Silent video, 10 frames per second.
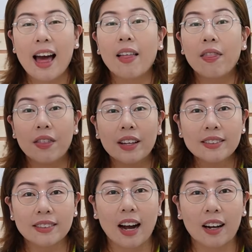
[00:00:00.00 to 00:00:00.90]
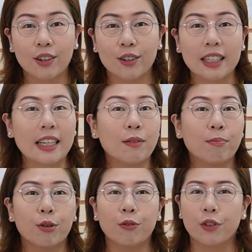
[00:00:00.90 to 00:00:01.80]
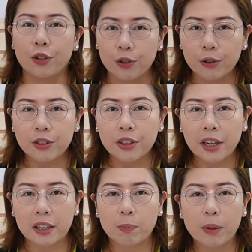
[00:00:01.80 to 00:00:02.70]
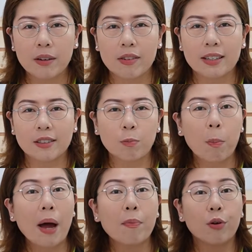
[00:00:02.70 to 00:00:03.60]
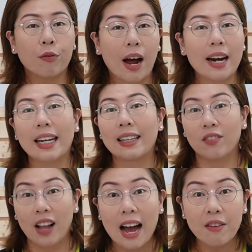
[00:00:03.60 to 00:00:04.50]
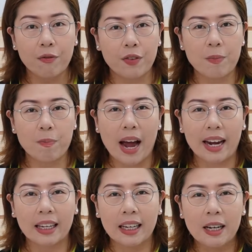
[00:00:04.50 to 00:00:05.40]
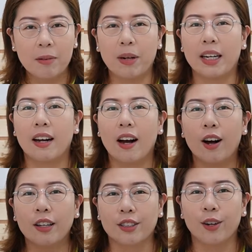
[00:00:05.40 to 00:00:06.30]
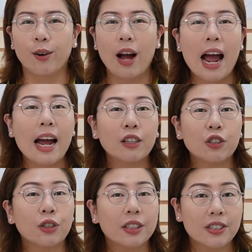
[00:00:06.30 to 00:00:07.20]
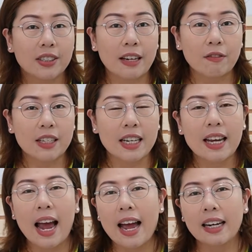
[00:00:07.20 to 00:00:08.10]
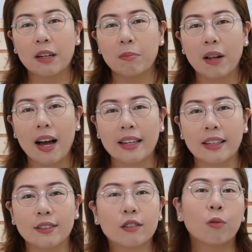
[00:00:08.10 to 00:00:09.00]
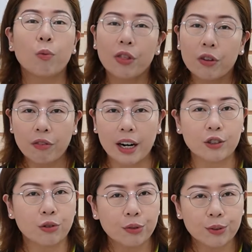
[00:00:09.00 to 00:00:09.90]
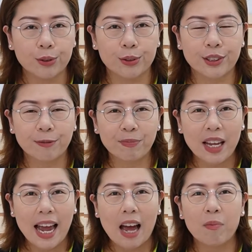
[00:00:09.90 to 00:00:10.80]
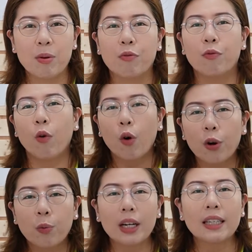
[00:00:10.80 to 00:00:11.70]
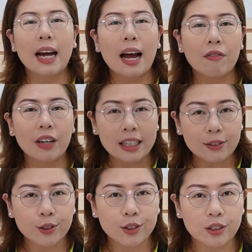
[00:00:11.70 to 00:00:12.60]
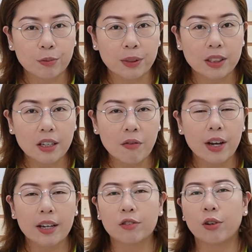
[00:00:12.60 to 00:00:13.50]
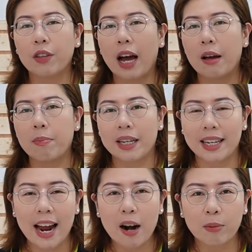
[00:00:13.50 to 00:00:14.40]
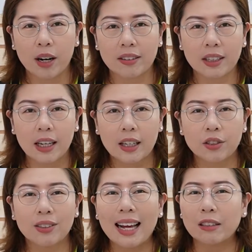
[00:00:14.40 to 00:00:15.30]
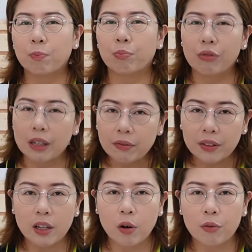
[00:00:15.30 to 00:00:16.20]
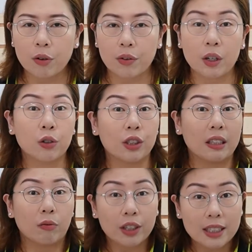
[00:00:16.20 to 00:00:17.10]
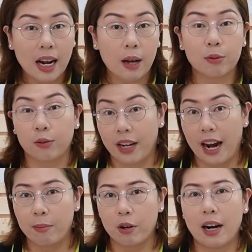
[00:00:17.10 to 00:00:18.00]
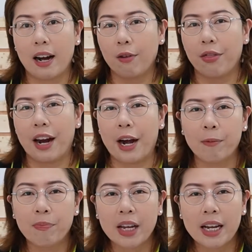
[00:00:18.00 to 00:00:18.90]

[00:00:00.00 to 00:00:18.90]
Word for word: And this not only improves the user experience by providing live feedback, but also ensures safety and and compliance with the range rules. And before we dive into the specifics of the IP cameras, so let's briefly overview the different types of camera out there.